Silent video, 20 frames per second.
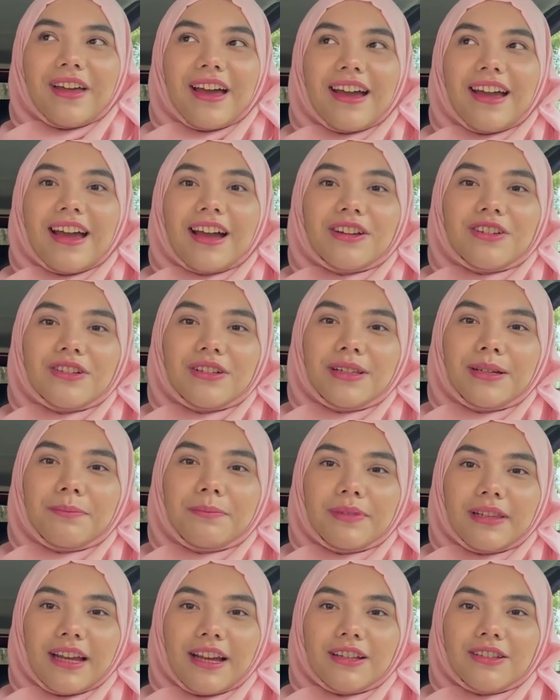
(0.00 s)
I actually
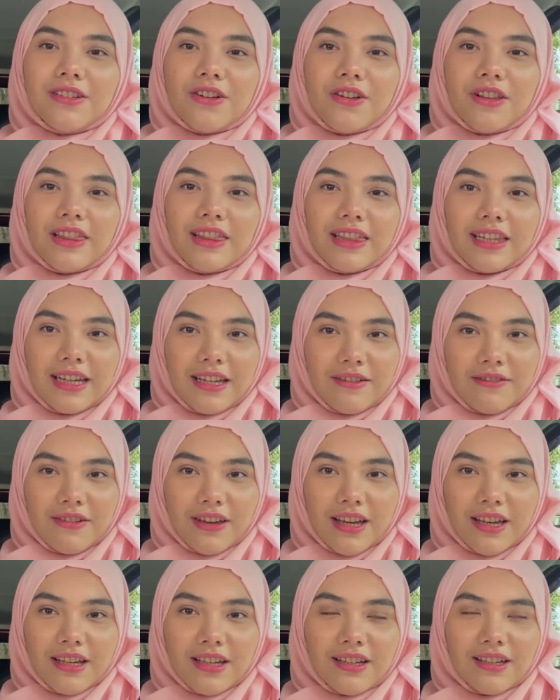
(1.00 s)
planned on
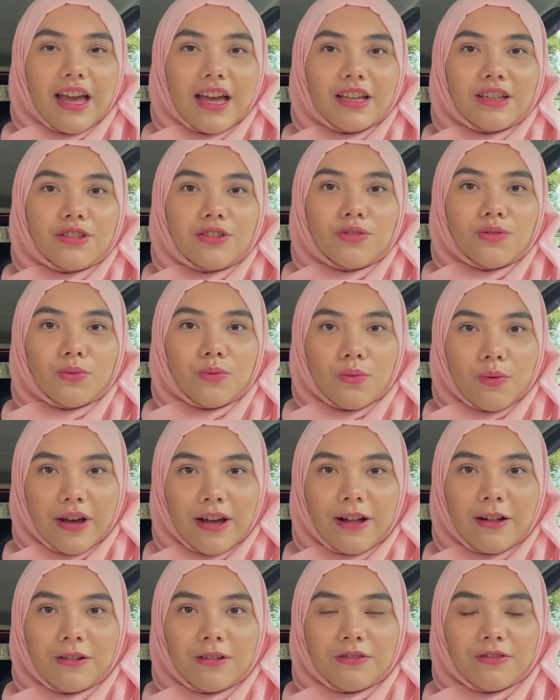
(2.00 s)
leaving at
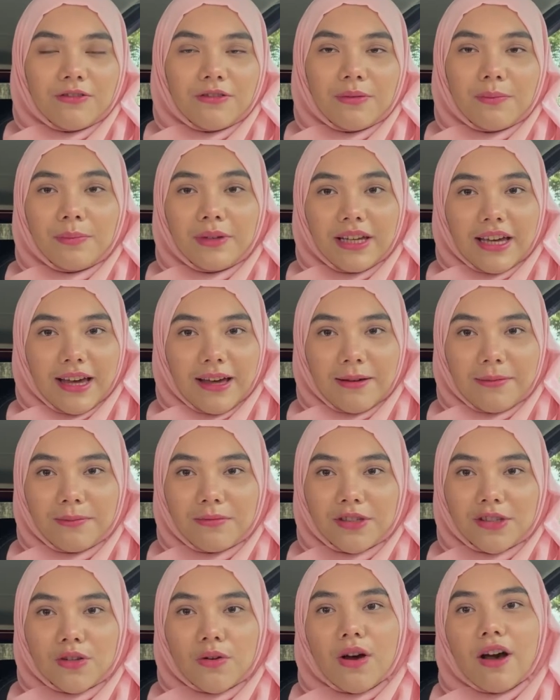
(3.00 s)
12
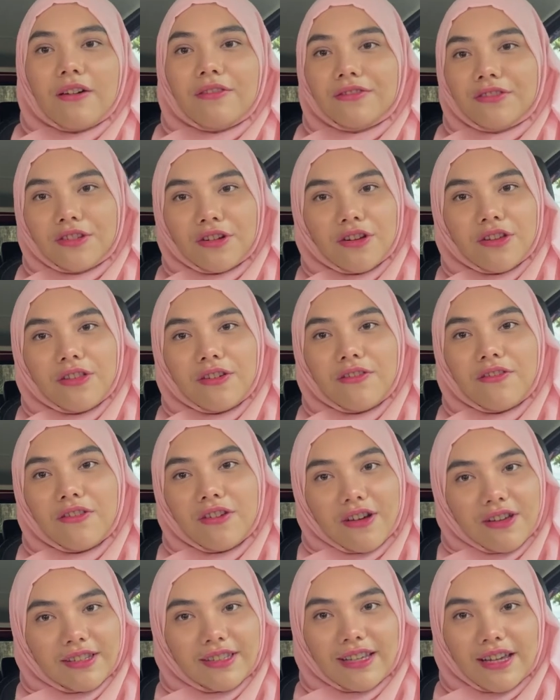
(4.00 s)
p.m., so after the
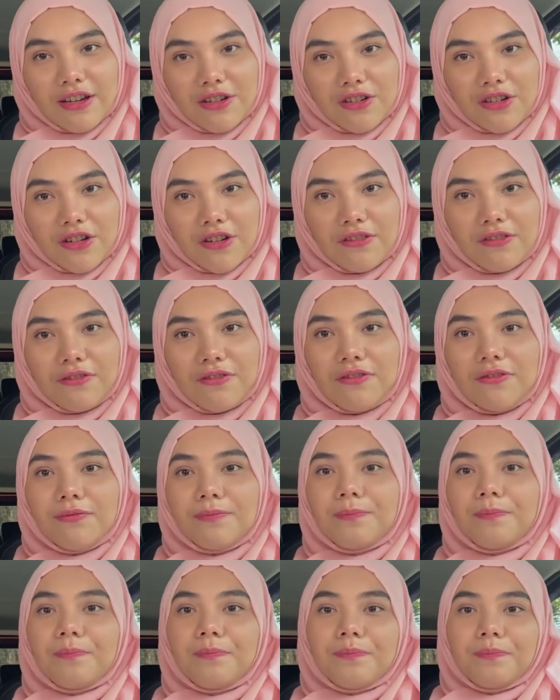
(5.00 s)
first session
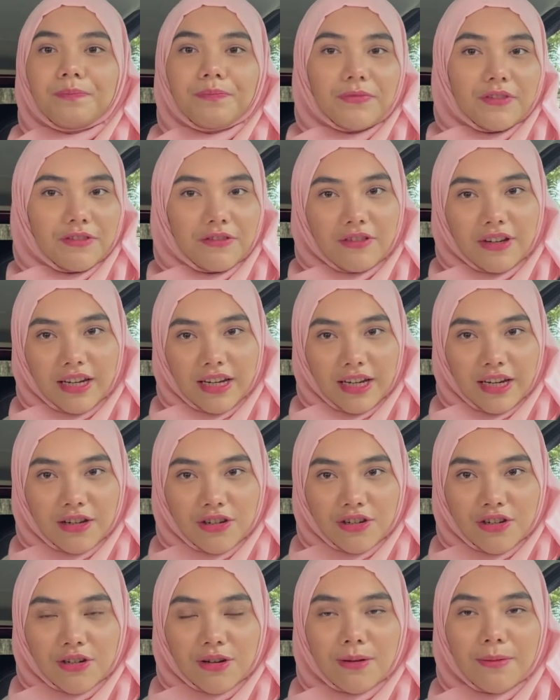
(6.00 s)

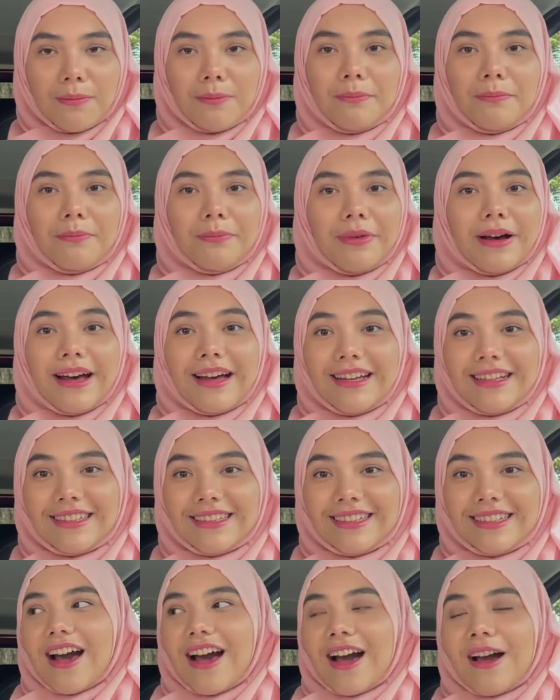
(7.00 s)
finished, but
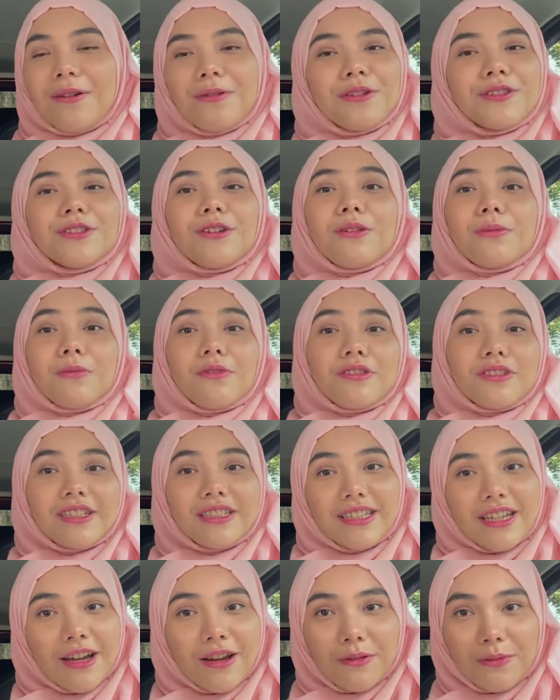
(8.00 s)
I was
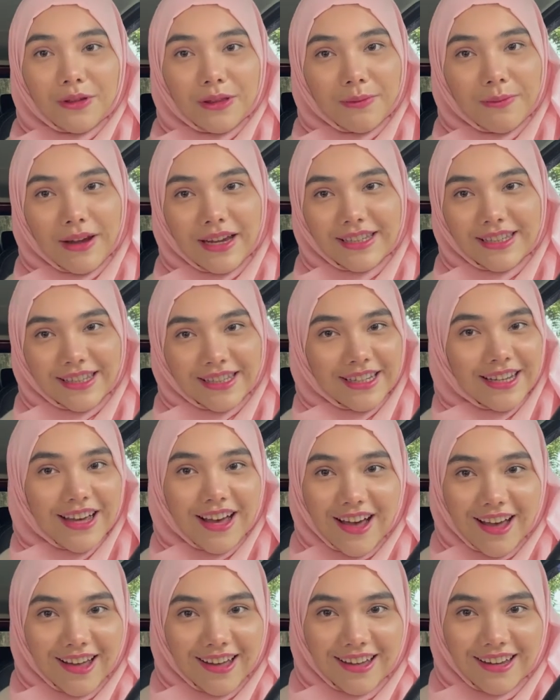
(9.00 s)
almost done with my
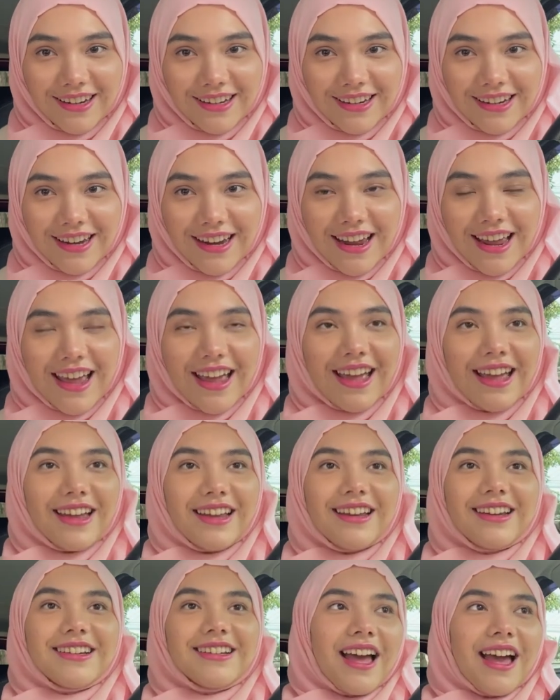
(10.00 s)
skirt,
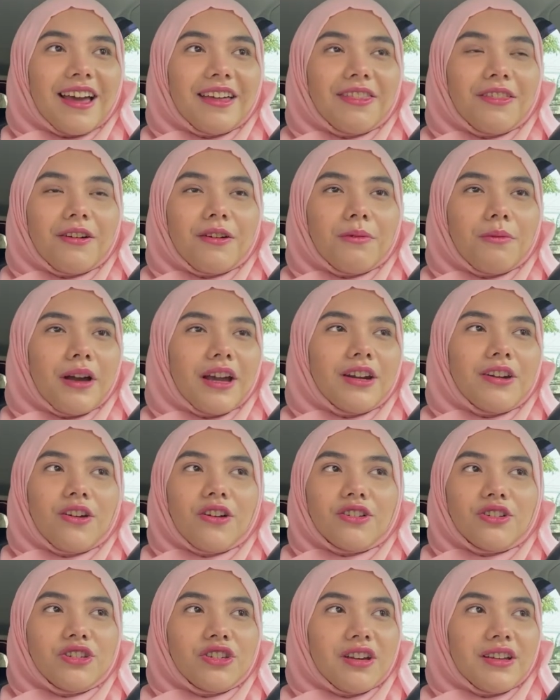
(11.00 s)
and I thought, why
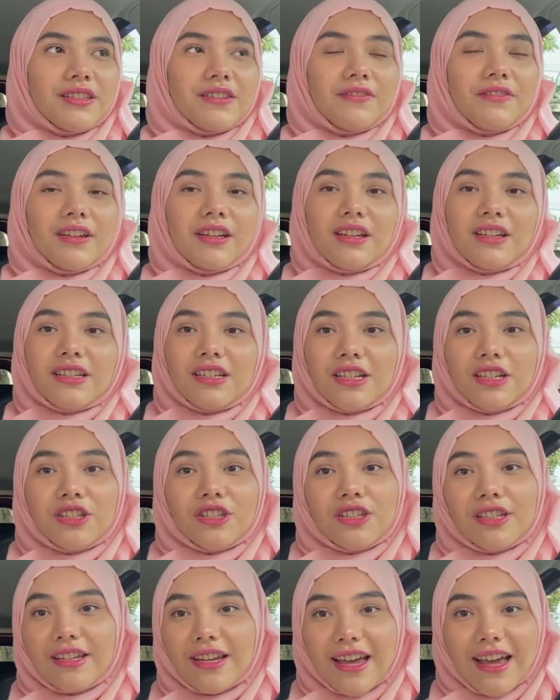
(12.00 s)
not just finish
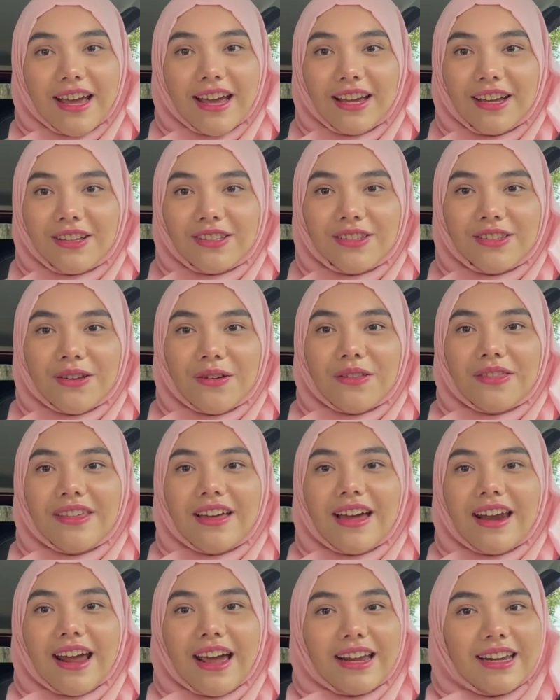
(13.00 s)
it today so
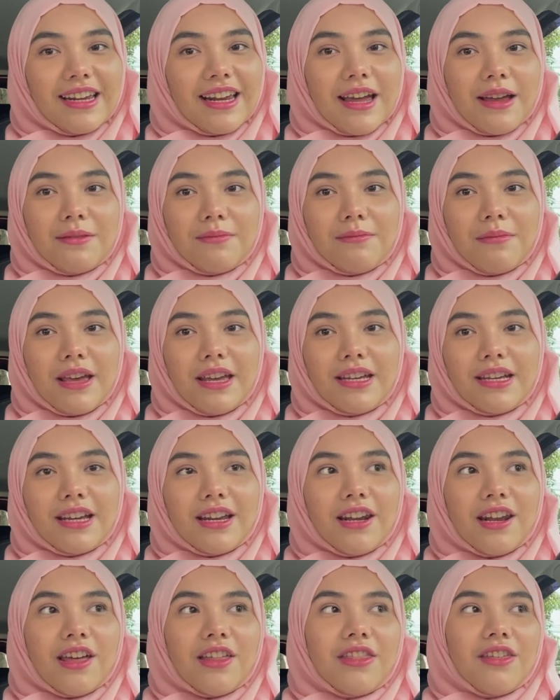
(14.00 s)
that I can make
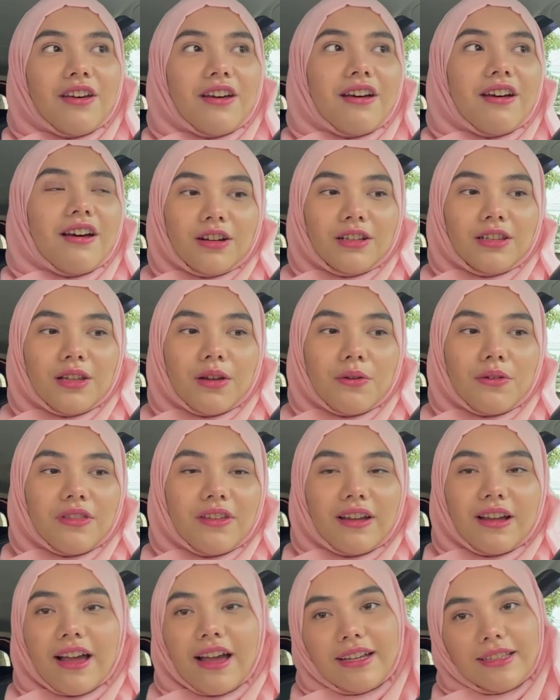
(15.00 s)
another
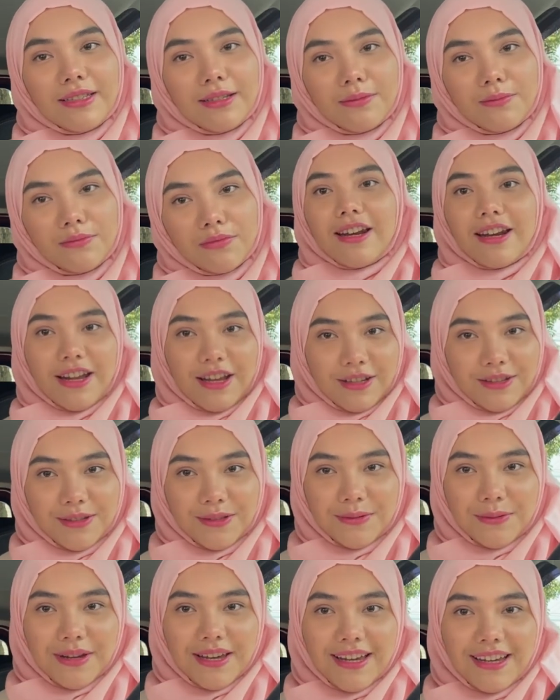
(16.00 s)
clothing item
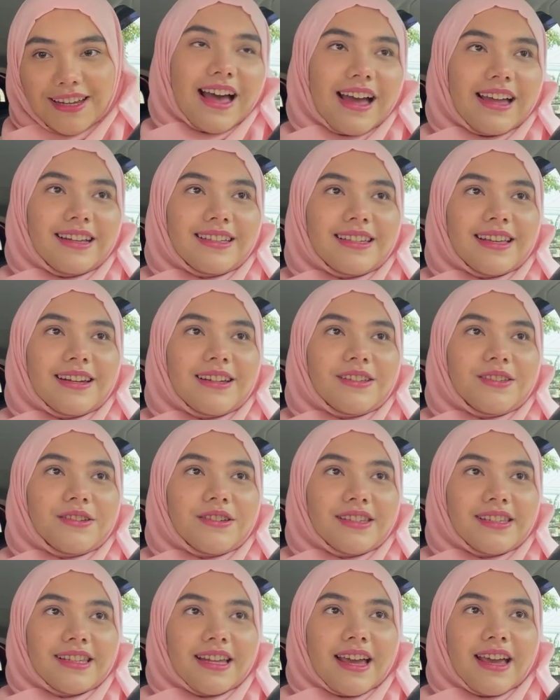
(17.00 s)
next week. I decided
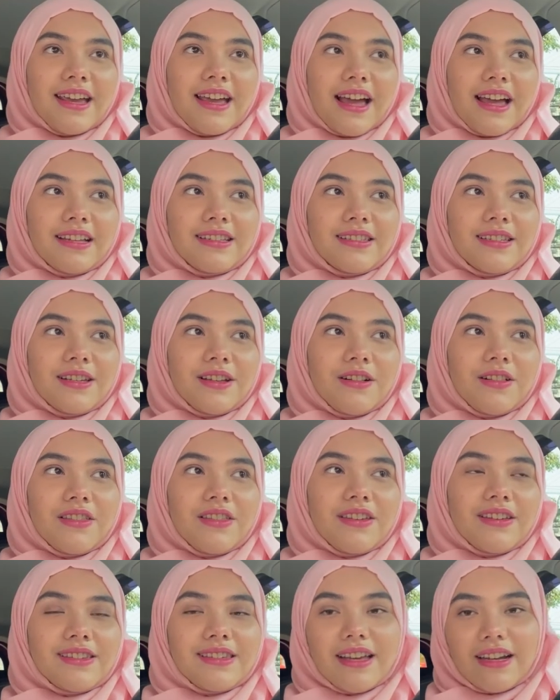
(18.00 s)
to stay until
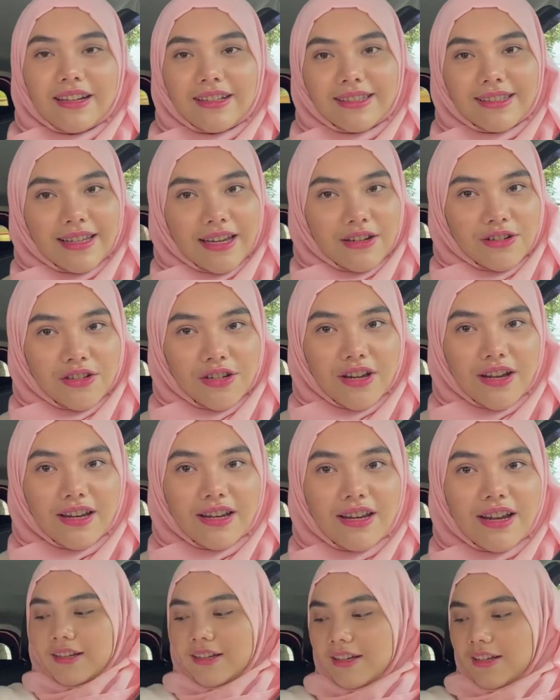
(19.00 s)
the second
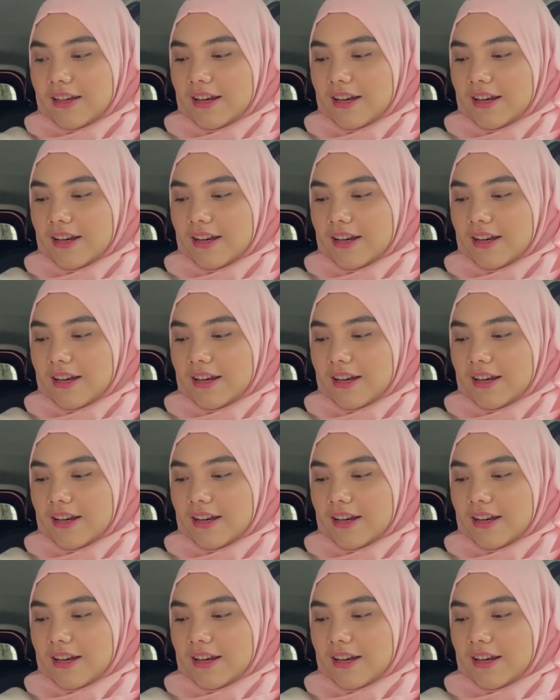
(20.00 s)
session.